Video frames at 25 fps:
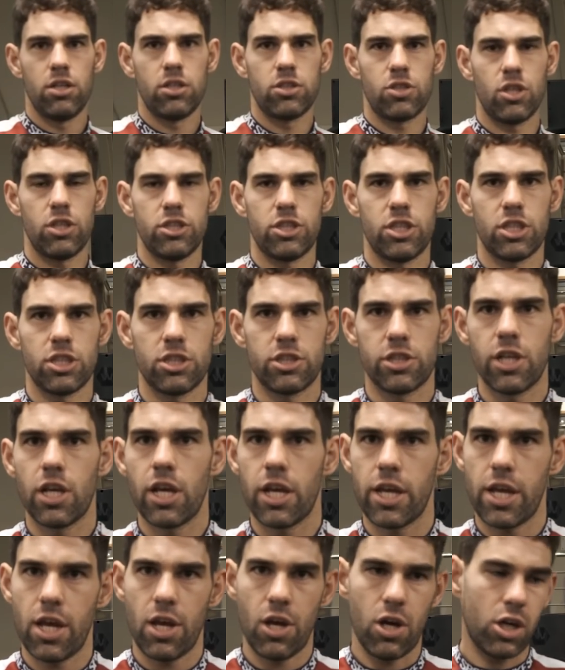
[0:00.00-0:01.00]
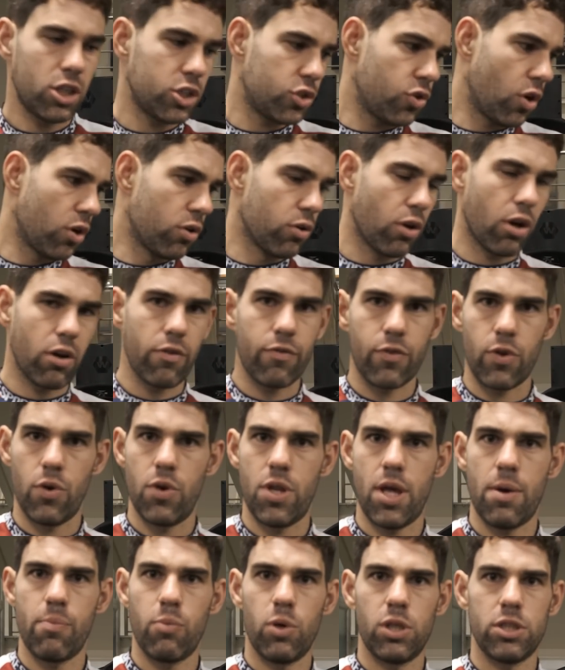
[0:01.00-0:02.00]
So as you can see, I struggled on a few
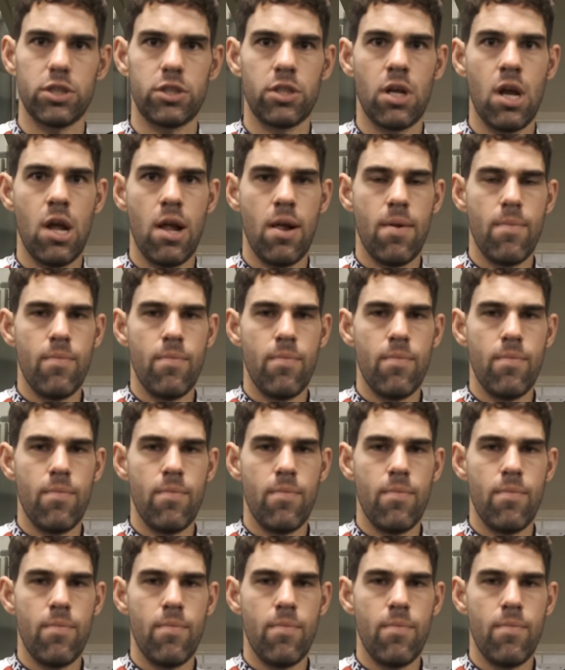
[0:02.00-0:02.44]
of them ones.